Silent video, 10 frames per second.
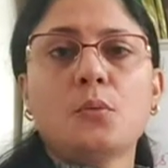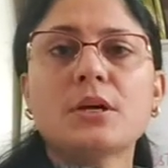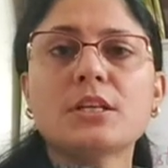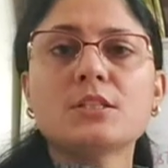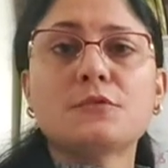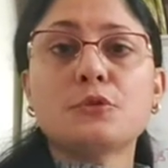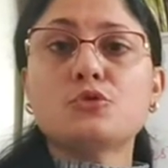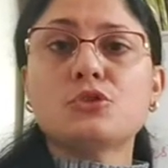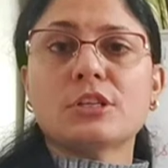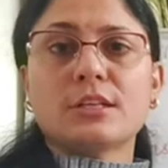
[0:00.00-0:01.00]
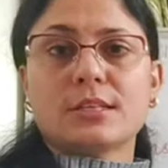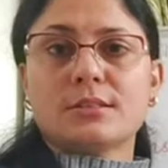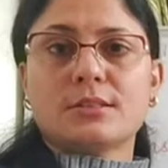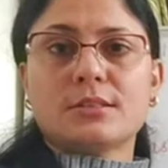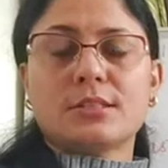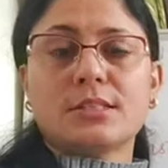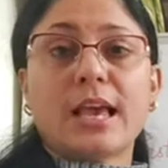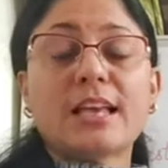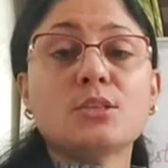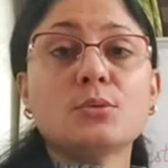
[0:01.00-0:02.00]
What is future tense?
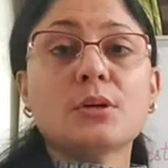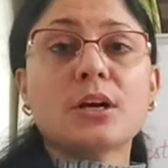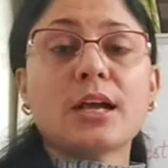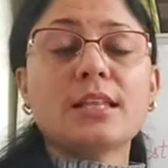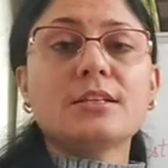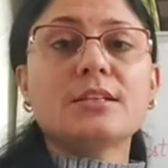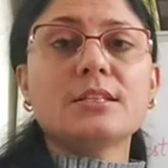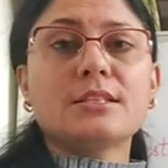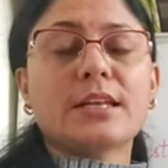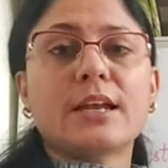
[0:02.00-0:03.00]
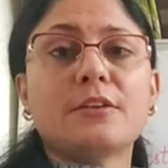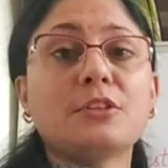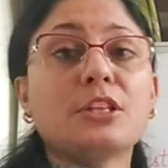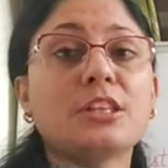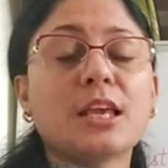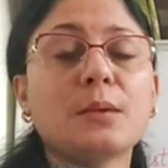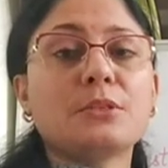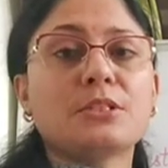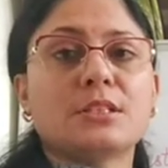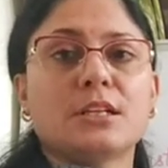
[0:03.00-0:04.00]
As you can understand with the
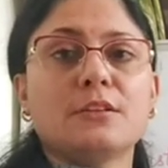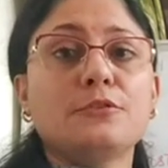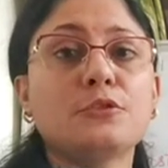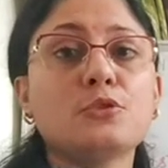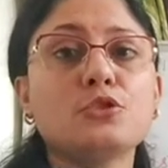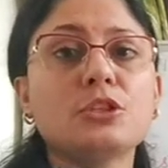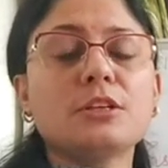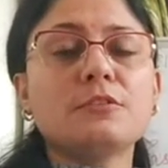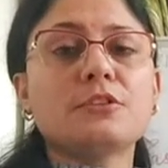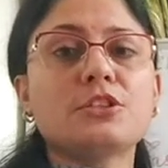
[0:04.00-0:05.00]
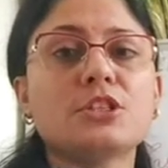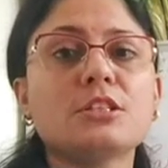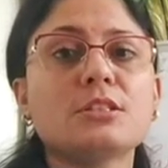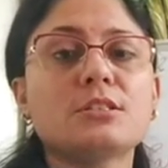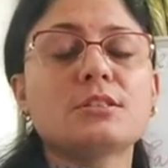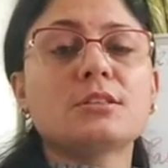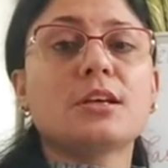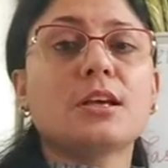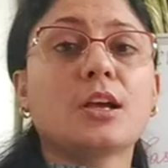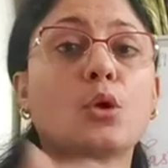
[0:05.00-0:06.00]
name itself, future which is
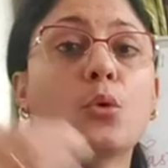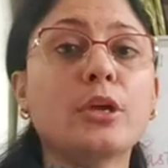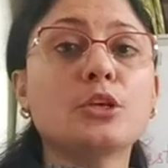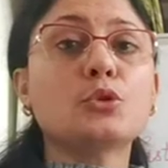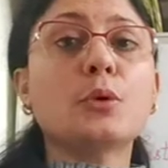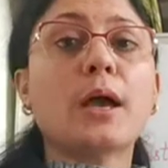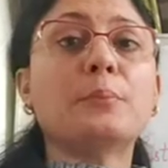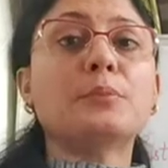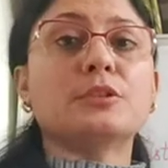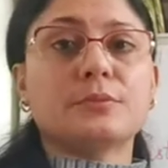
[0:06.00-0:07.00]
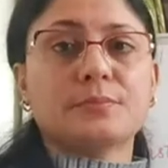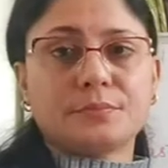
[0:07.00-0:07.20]
going to happen.